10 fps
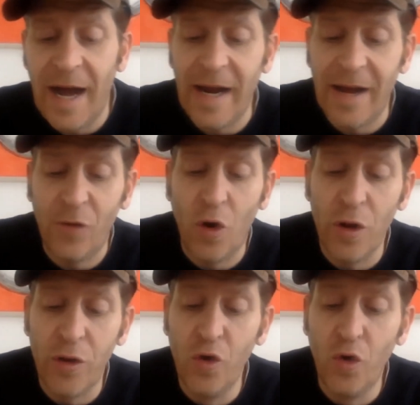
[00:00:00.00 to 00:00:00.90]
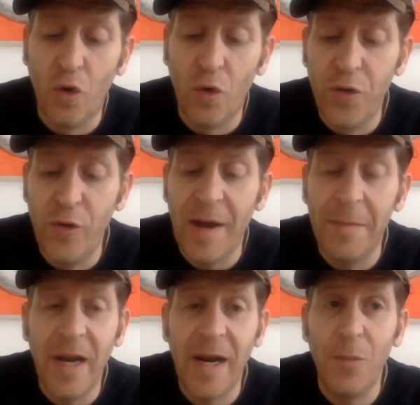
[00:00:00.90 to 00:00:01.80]
and I've gone through all three,
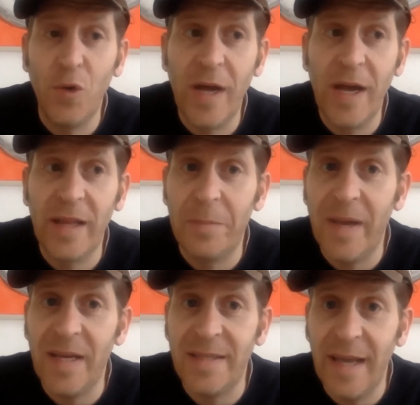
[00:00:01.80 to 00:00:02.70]
um, and I'm looking at the best